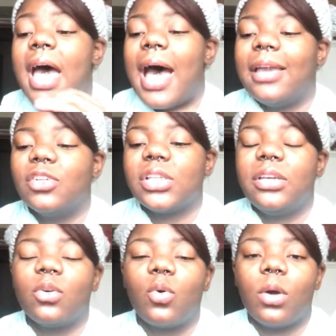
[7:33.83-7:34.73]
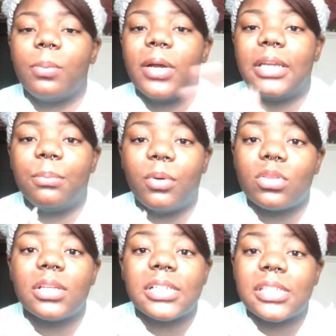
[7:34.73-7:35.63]
I usually incorporate it
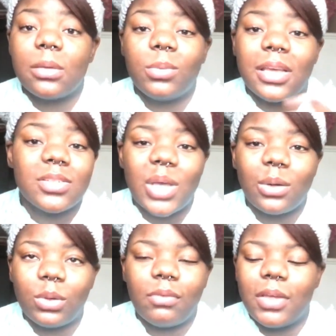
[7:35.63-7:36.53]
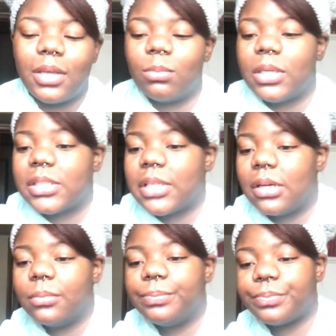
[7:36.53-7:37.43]
both on the same day, so I don't even get mixed
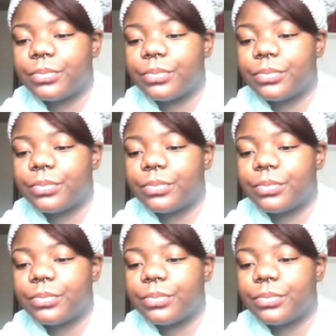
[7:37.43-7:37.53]
up.